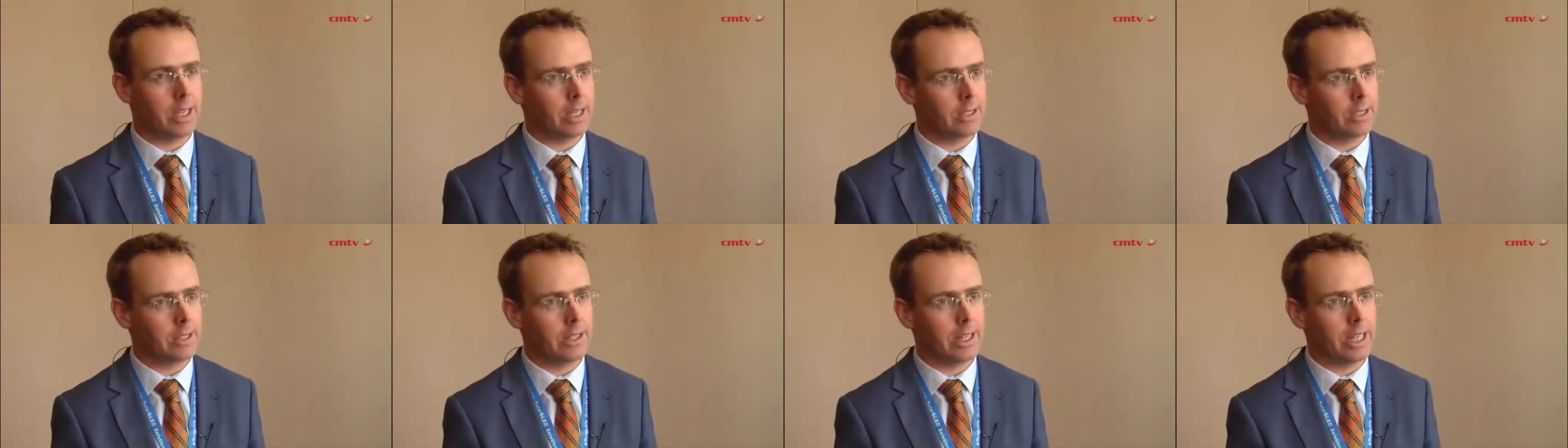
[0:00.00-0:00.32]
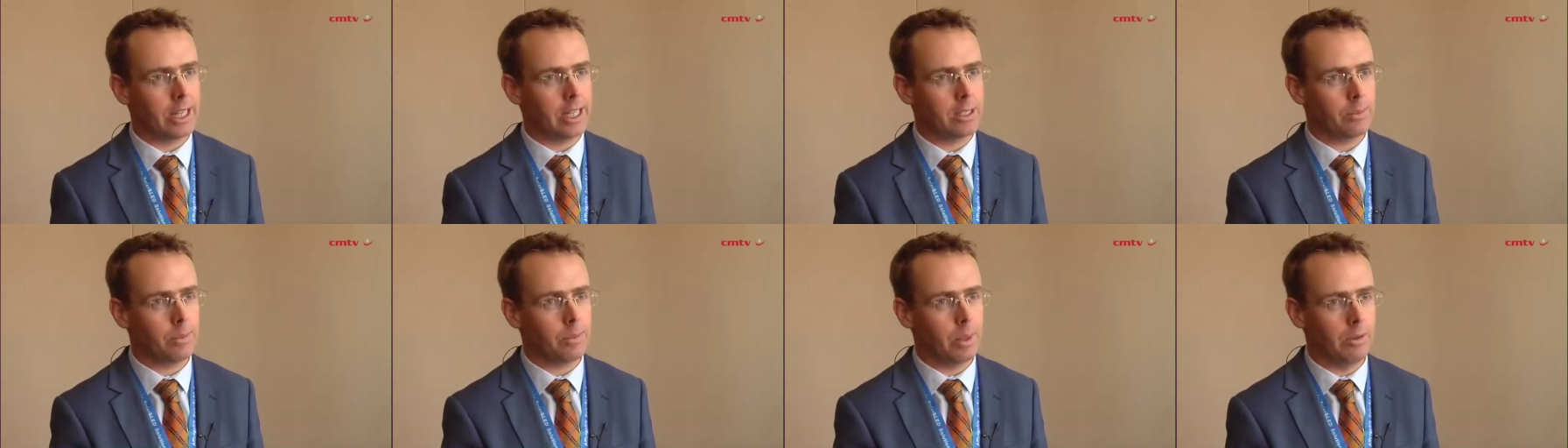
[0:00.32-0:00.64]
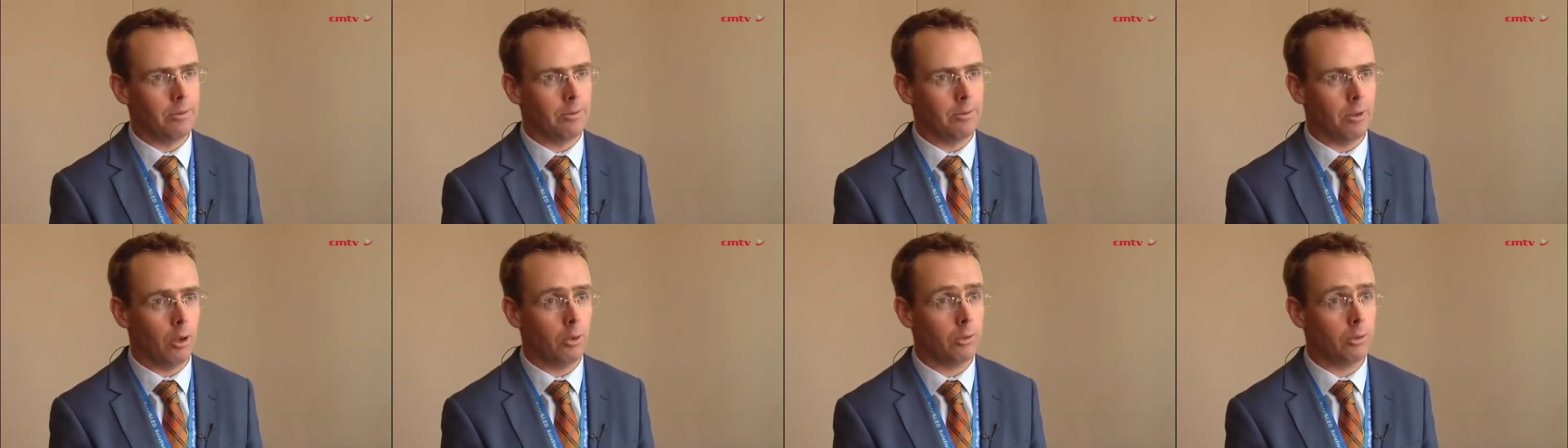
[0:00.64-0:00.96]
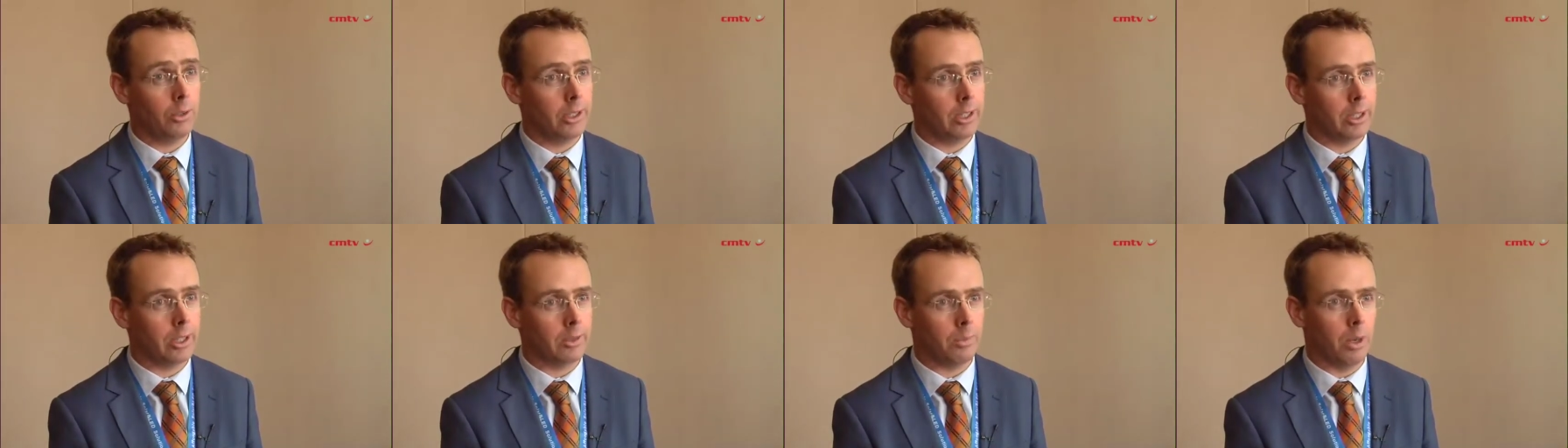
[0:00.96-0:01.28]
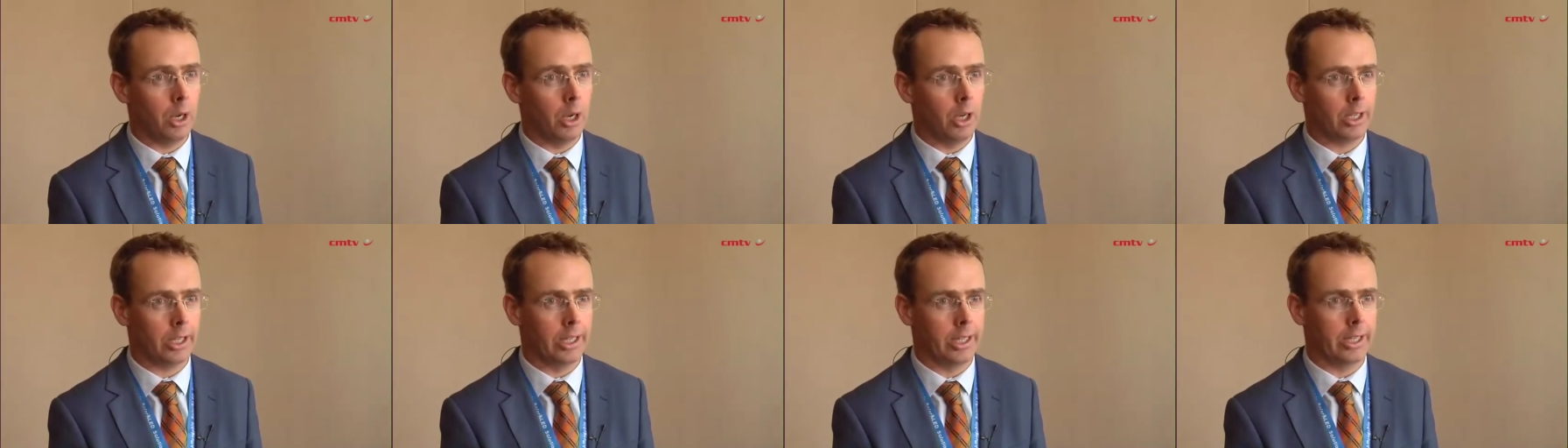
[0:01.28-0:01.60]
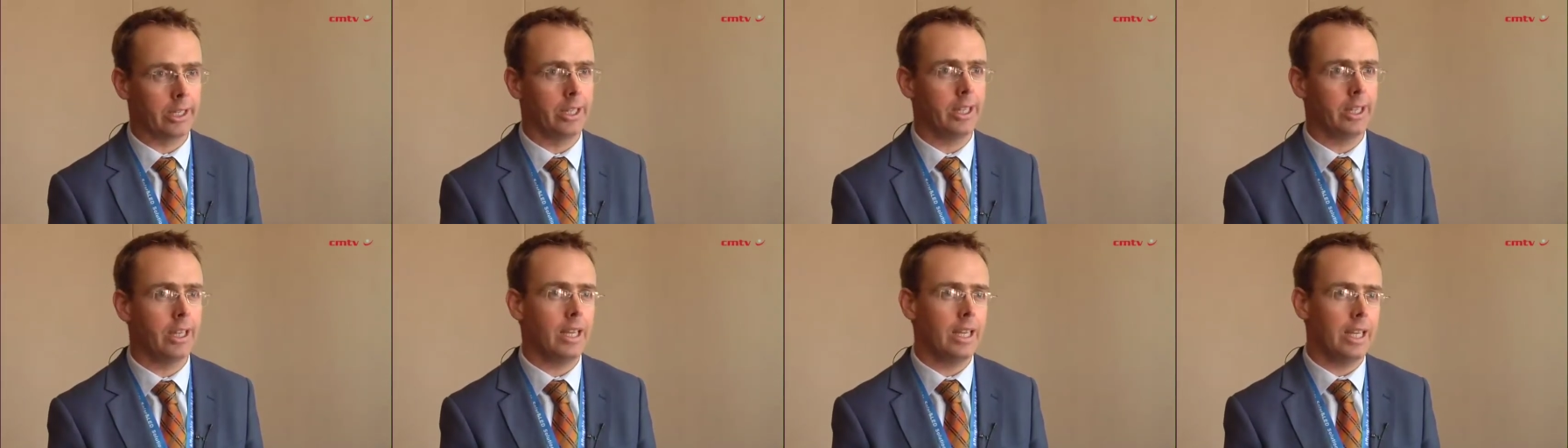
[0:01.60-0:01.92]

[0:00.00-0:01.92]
sector needs to be involved in that market